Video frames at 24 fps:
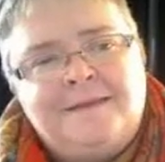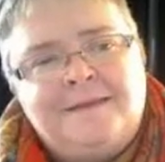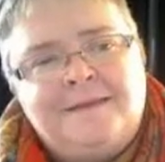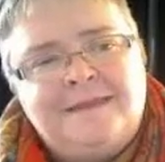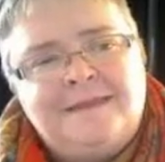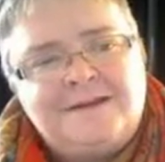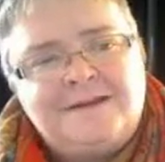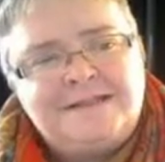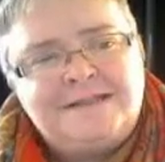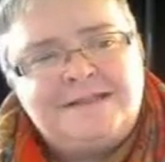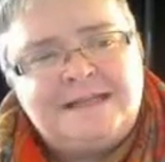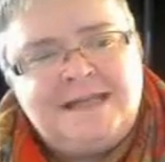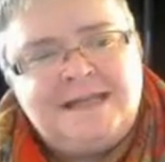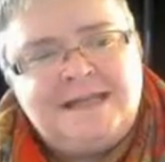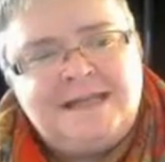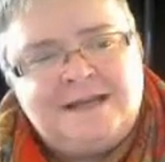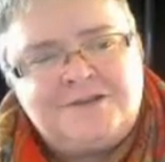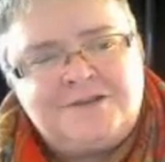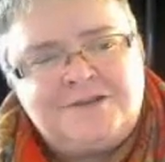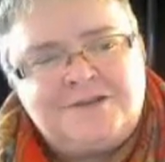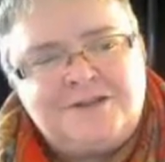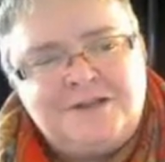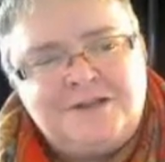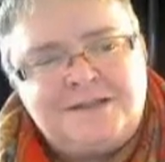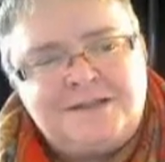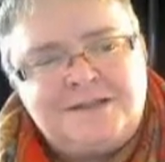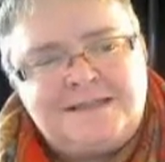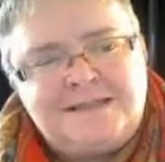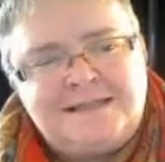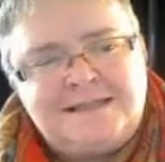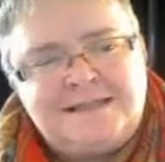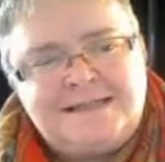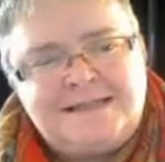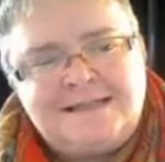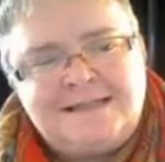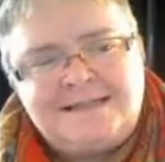There's a national
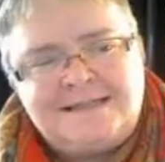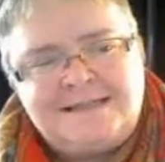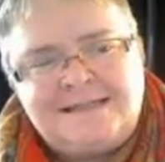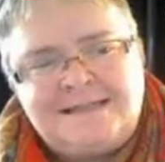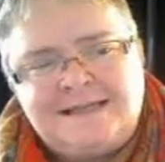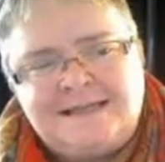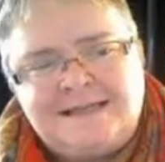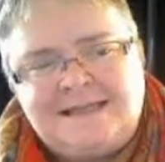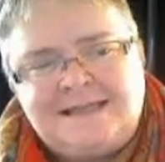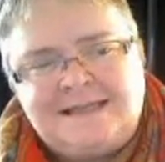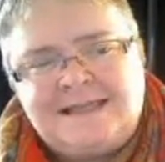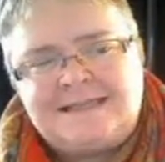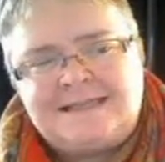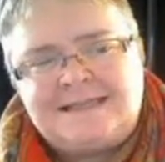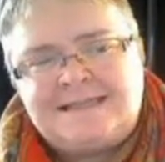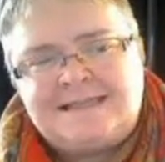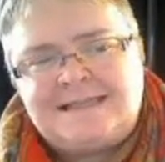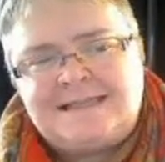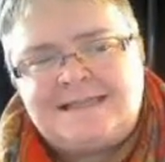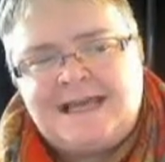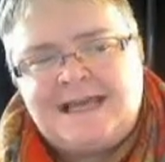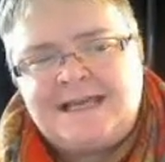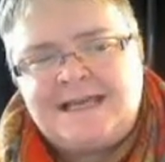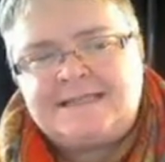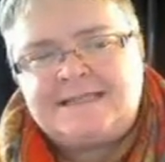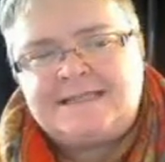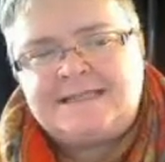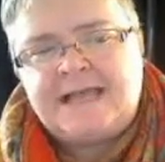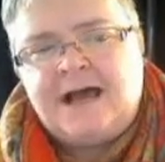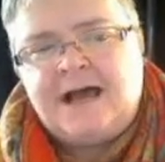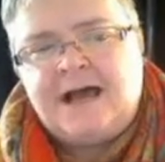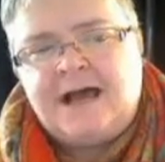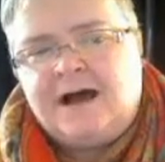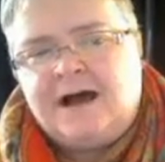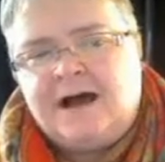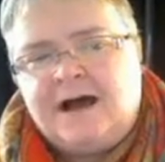statistic that says,
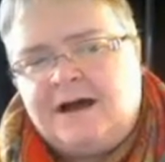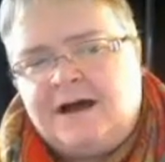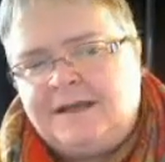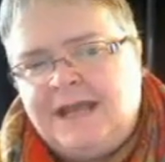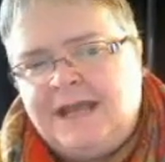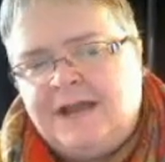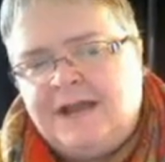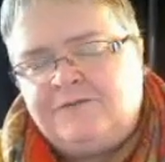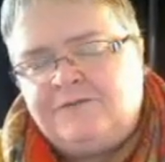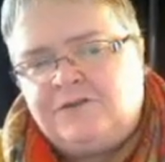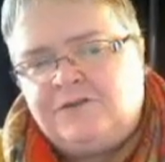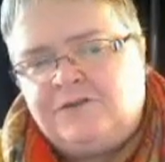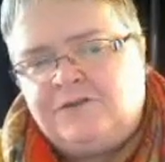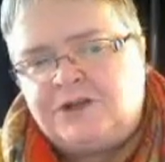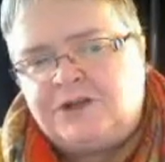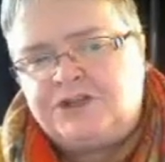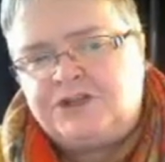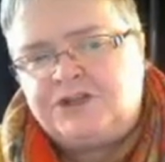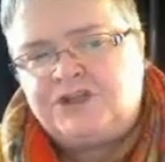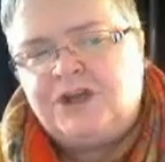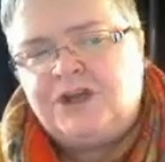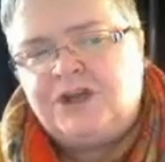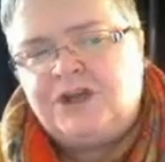on average,